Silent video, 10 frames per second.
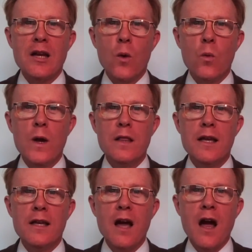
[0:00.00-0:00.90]
our
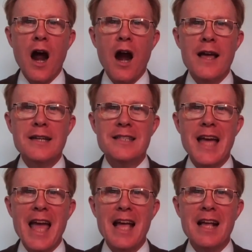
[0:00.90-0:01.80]
willing are
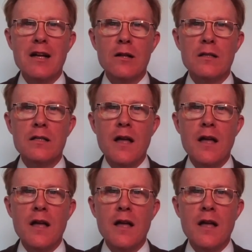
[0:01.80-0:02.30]
entangled,